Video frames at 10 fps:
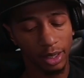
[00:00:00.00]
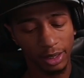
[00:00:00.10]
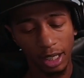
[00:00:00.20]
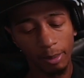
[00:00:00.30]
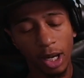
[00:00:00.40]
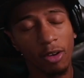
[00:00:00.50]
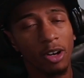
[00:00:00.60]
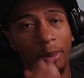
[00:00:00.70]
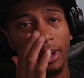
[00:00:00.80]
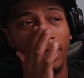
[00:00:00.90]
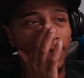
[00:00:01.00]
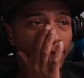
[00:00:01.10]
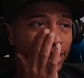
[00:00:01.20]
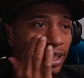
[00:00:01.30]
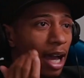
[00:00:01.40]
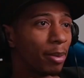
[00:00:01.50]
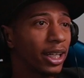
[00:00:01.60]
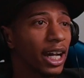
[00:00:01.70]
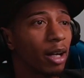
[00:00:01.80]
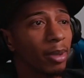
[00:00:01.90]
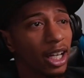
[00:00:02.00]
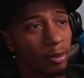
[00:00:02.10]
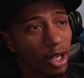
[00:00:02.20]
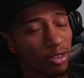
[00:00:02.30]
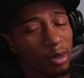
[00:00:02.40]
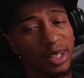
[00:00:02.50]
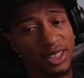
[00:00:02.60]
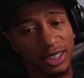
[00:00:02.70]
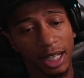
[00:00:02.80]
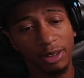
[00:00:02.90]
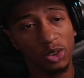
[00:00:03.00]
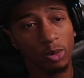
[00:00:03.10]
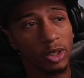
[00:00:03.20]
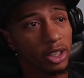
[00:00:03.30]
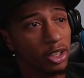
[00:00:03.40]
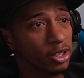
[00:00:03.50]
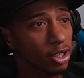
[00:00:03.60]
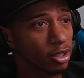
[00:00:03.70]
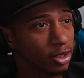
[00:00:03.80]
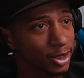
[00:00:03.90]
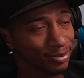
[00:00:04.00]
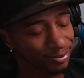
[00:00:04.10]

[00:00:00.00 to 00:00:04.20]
Not my grandma. I've been cock blocking my grandma since I was 12 years old.